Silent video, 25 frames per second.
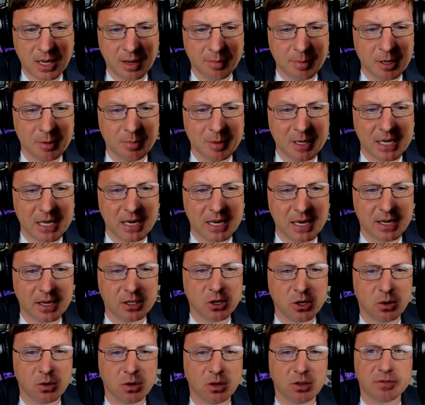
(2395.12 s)
I'm going to be getting
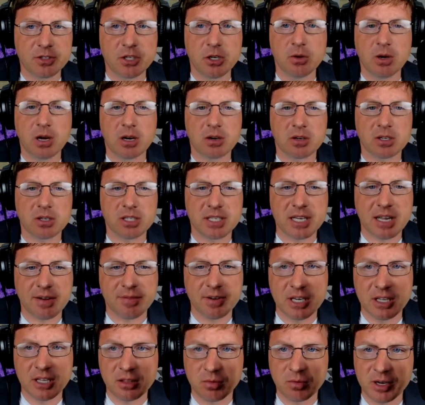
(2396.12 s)
a total of
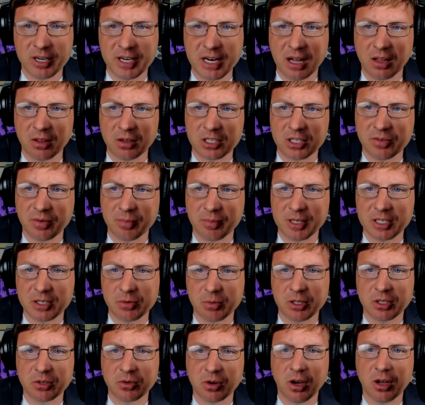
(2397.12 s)
$273 from
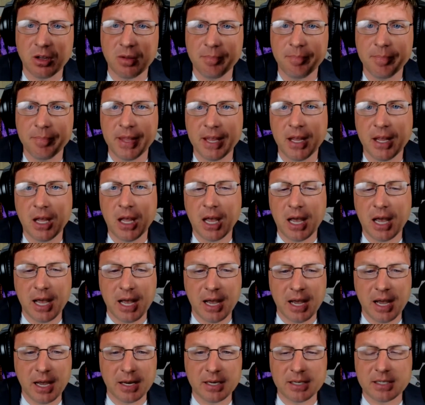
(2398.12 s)
this withdrawal.
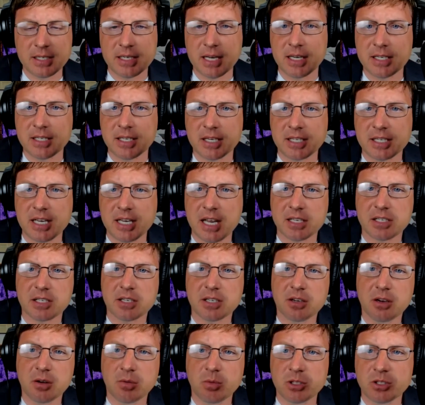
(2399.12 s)
And it says
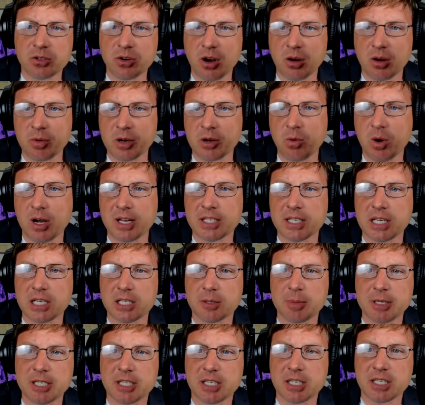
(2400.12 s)
success. Your withdrawal request
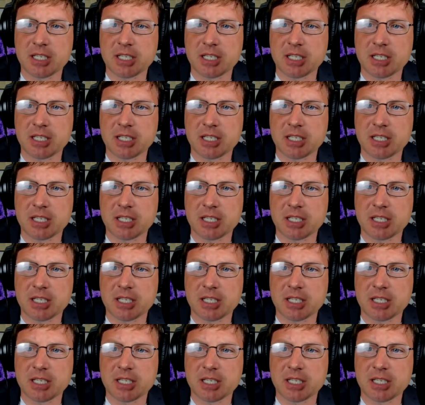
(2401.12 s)
has been